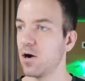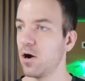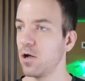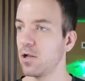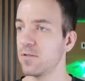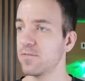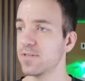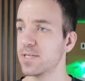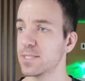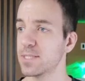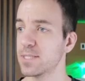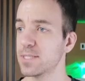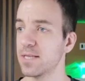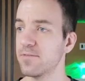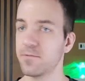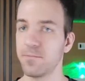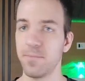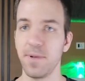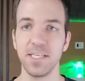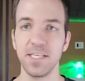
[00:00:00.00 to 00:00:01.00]
all of this
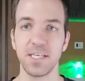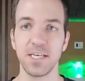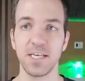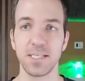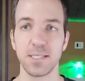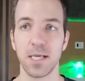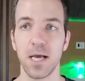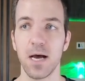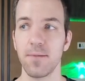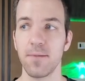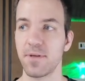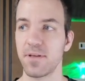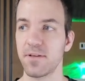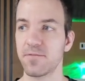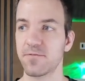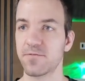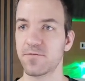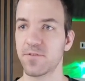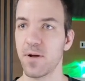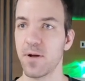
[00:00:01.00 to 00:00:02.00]
information is coming
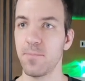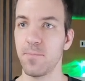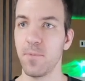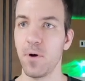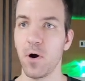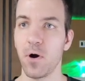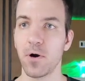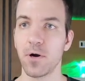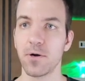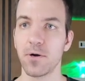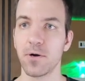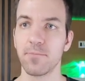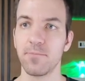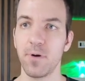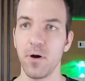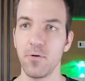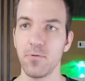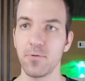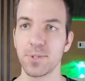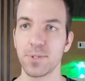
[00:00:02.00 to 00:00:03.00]
from our
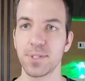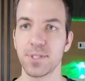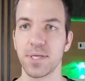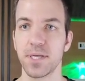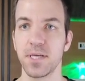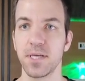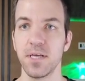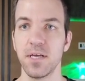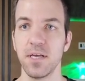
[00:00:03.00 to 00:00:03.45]
post.